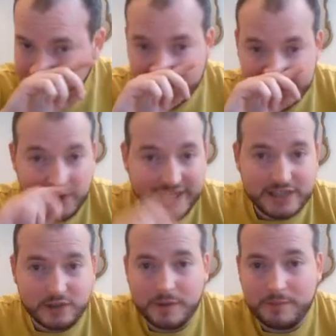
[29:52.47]
So he
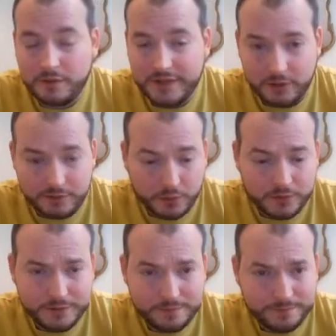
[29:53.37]
gets on with moving those
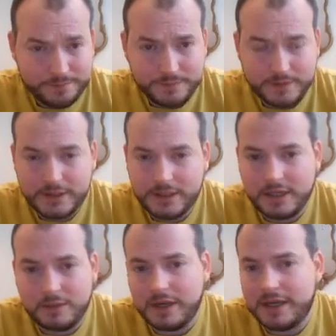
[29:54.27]
pawns,
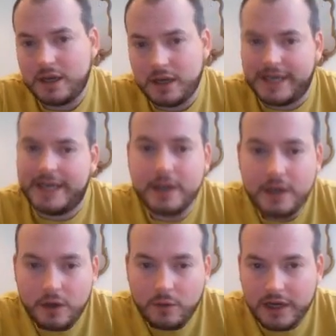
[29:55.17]
and I'm like, okay,
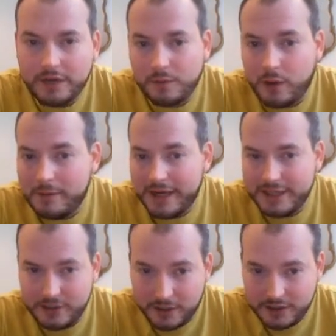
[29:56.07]
well, I don't have to worry about it
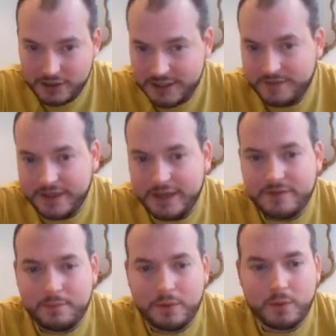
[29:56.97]
too much, because if
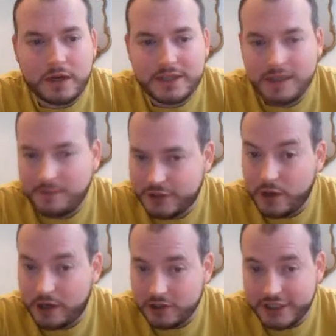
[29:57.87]
the pawn goes another
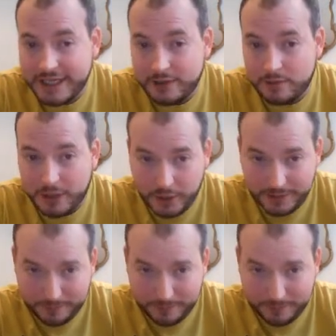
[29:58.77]
square, I'll just take it with my queen.